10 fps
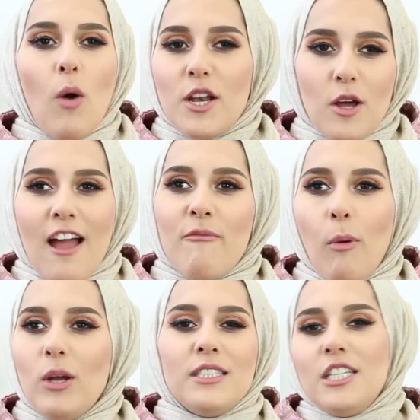Why don't I have
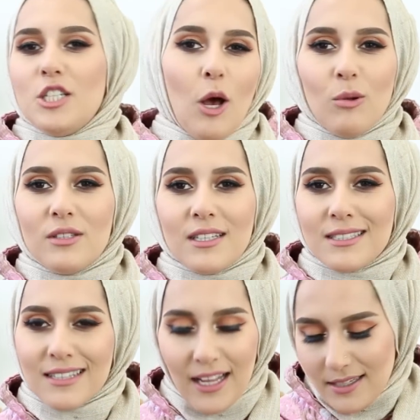pointy
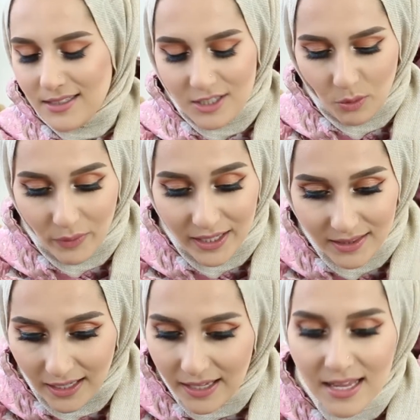shoulders? Like, such a
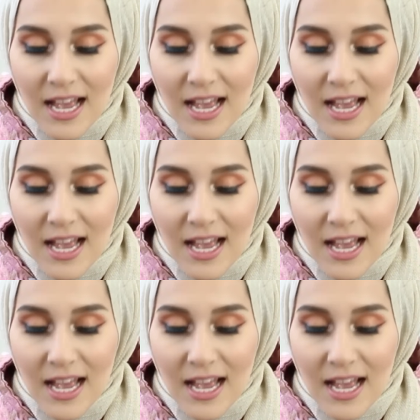weird thing.